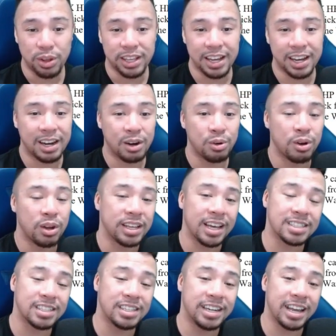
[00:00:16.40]
Uh,
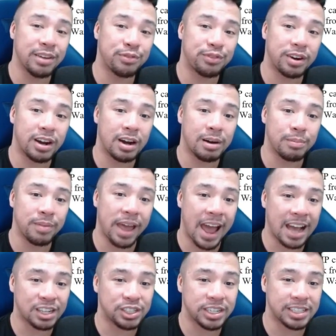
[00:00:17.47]
yesterday, from
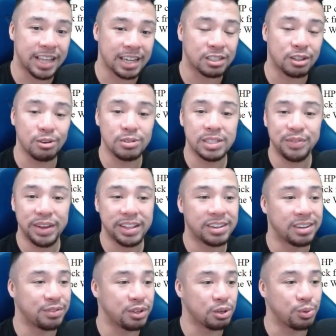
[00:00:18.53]
Ash's exclusive
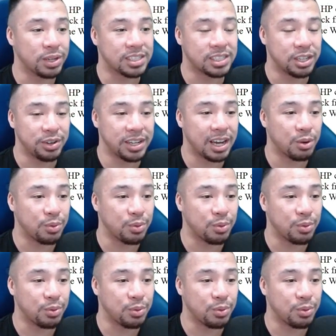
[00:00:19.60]
interview with Cyrilla,